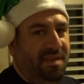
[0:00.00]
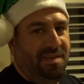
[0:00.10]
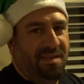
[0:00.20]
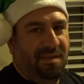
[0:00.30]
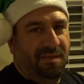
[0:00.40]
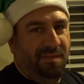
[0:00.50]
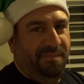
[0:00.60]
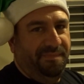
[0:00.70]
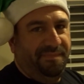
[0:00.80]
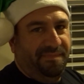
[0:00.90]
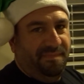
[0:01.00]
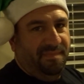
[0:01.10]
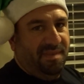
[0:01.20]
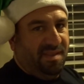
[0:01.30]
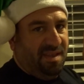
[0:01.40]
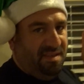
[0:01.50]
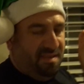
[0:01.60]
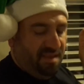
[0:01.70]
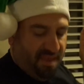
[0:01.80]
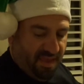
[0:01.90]
these little
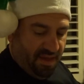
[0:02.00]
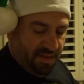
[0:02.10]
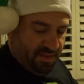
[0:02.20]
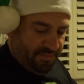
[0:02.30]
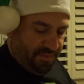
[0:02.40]
scent things